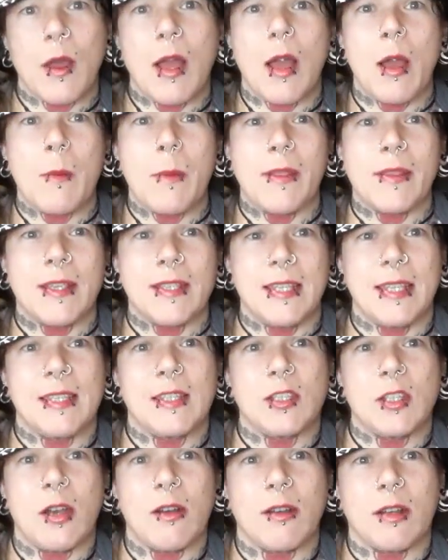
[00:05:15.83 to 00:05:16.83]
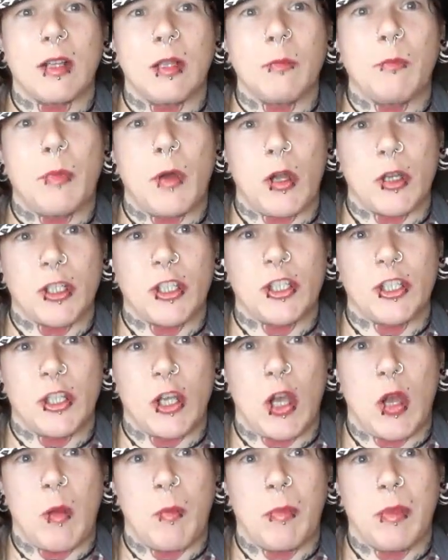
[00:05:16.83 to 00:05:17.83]
Or how about this historical botch
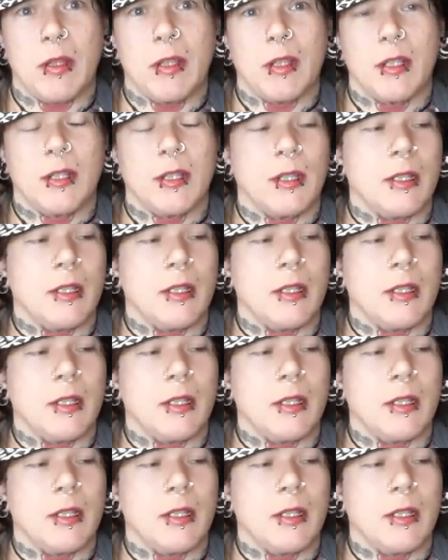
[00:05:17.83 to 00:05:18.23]
job?